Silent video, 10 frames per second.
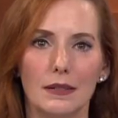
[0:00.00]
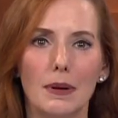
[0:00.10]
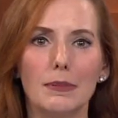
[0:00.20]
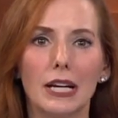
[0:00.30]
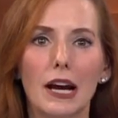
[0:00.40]

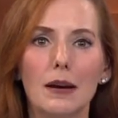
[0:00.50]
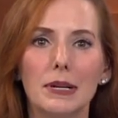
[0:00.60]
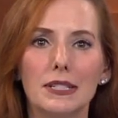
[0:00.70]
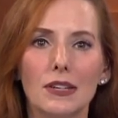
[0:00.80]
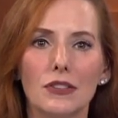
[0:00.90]
Public
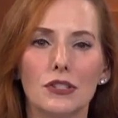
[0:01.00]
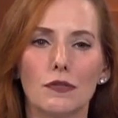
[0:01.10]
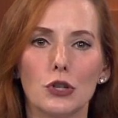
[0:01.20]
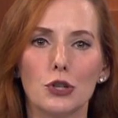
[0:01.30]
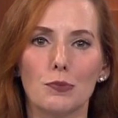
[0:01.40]
comments on the
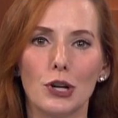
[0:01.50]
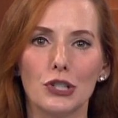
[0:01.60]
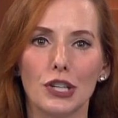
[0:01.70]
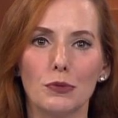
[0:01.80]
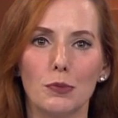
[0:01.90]
diversion
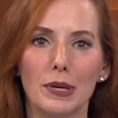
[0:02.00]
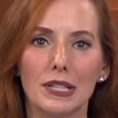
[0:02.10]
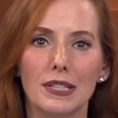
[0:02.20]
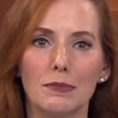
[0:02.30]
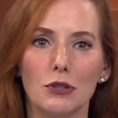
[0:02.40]
project will be
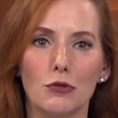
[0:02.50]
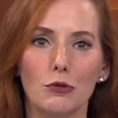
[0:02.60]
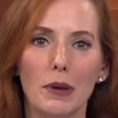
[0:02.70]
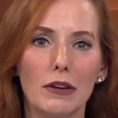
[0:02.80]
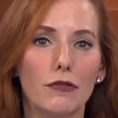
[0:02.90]
accepted through
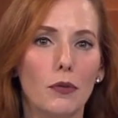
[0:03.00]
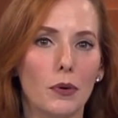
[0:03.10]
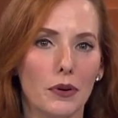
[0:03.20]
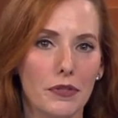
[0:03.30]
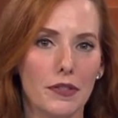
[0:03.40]
May
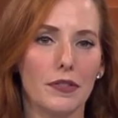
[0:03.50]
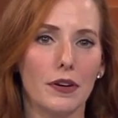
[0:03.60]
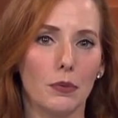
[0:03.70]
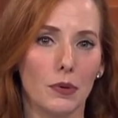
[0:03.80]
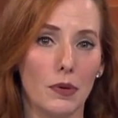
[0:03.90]
4th.
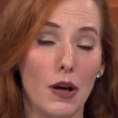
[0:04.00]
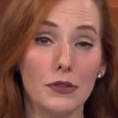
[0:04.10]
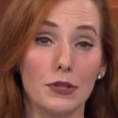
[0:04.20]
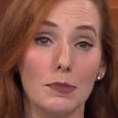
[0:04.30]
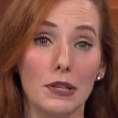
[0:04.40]
There will
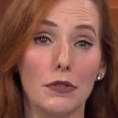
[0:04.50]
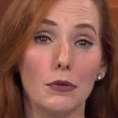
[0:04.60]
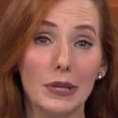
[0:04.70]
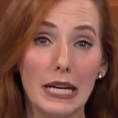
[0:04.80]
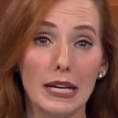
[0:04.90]
also be
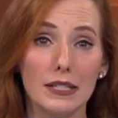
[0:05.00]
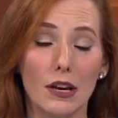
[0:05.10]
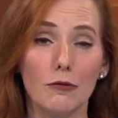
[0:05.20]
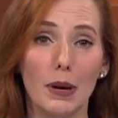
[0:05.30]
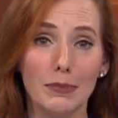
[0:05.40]
three days
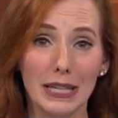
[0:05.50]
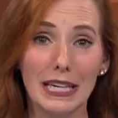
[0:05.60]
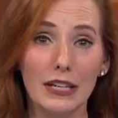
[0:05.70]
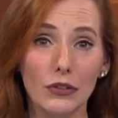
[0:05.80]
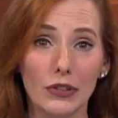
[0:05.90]
of public
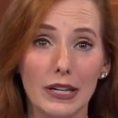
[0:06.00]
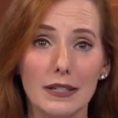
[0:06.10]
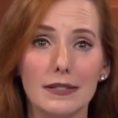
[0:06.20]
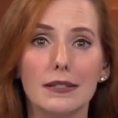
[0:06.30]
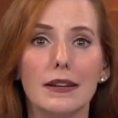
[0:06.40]

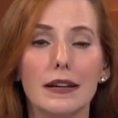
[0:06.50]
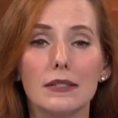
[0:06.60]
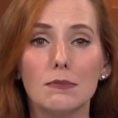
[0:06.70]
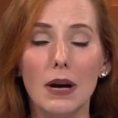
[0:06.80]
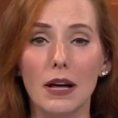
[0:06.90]
hearings
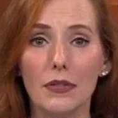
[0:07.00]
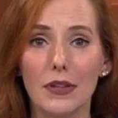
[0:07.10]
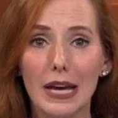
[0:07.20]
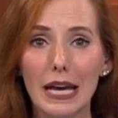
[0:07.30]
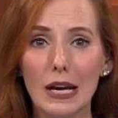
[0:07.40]
next month.
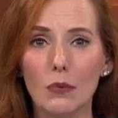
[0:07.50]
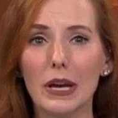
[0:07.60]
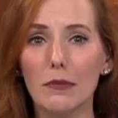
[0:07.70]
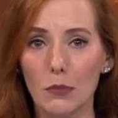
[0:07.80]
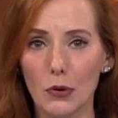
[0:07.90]
We
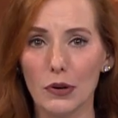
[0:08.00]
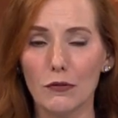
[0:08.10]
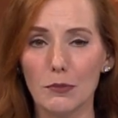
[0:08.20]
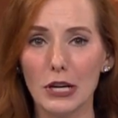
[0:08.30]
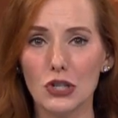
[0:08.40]
have more
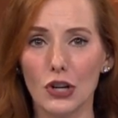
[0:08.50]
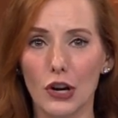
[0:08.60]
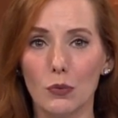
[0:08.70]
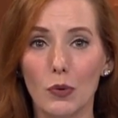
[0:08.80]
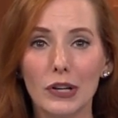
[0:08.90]
information
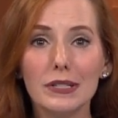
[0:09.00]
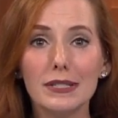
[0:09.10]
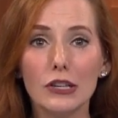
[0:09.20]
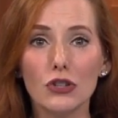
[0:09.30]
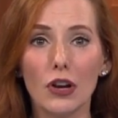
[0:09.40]
on where to
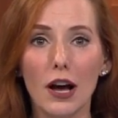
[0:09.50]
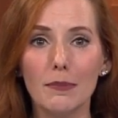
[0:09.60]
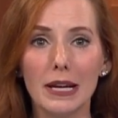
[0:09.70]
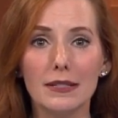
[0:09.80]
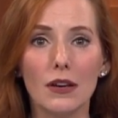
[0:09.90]
send your
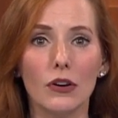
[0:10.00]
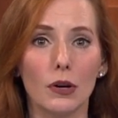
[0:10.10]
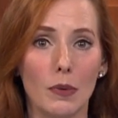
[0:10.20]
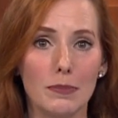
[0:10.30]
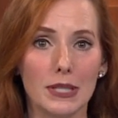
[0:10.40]
comments on
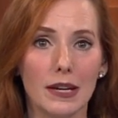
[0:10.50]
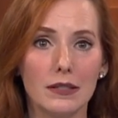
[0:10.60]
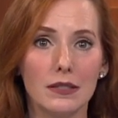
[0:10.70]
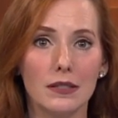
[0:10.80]
our website.